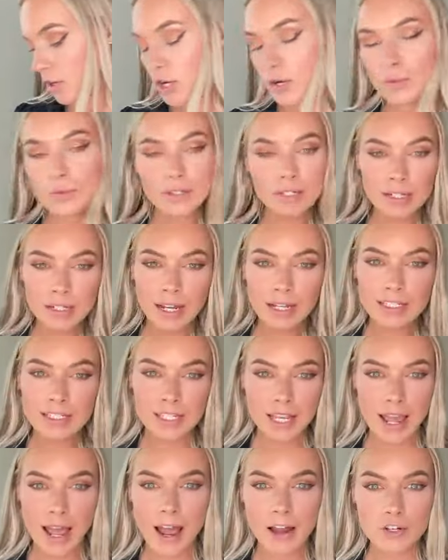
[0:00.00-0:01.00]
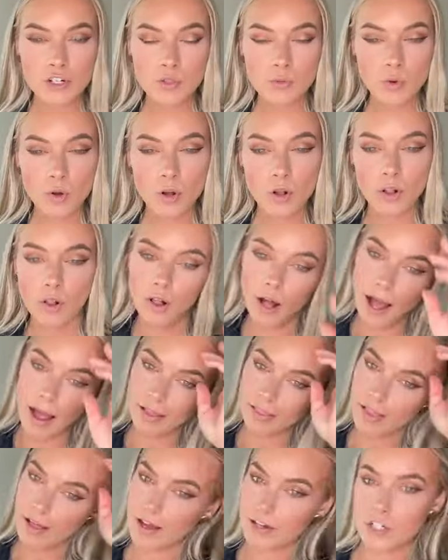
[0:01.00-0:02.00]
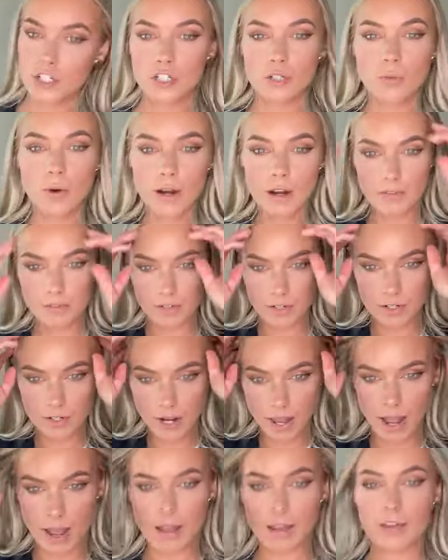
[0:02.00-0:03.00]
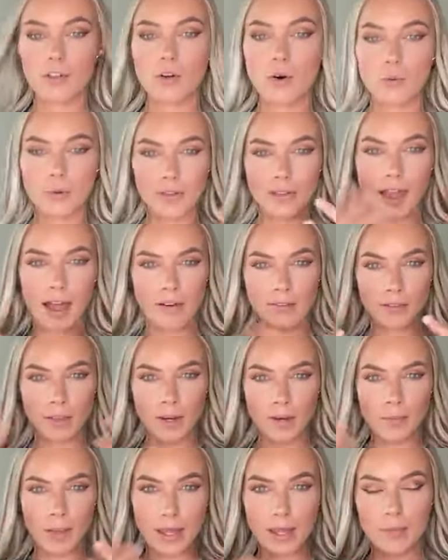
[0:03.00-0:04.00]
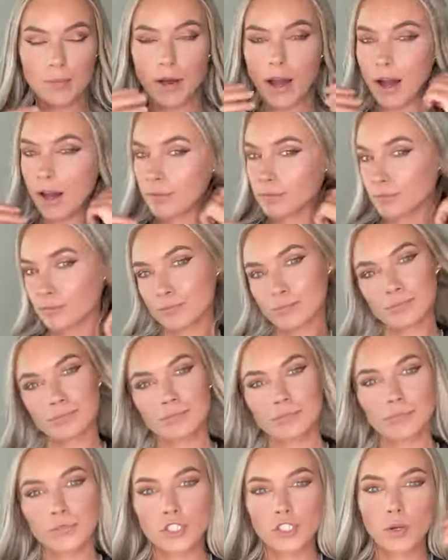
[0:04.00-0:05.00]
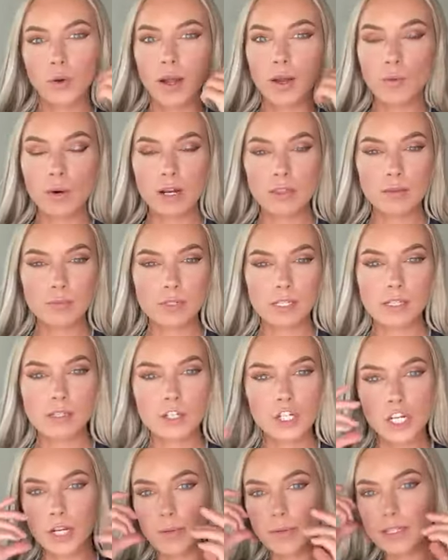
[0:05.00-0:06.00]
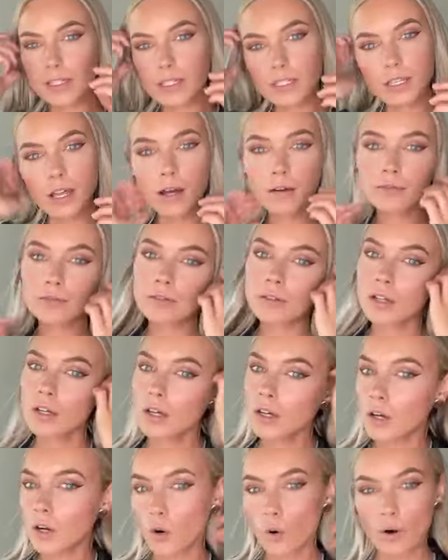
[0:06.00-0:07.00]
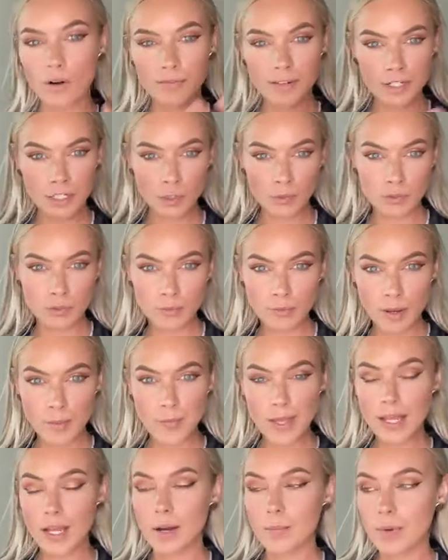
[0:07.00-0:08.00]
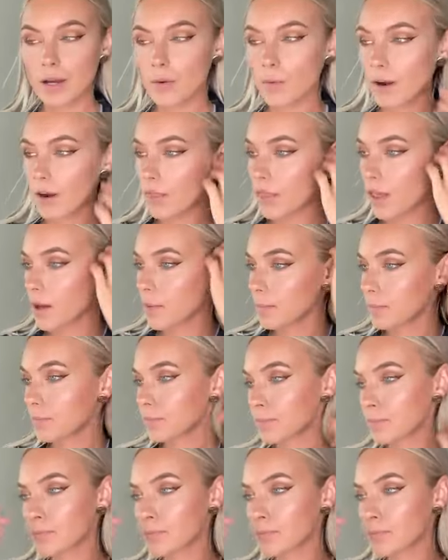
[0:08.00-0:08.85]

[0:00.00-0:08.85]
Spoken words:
They're a really nice casual eyelash to wear if you're not, you don't really have a lot of makeup on. So I wear them to the gym and stuff. Or if I don't do my makeup, I wear them.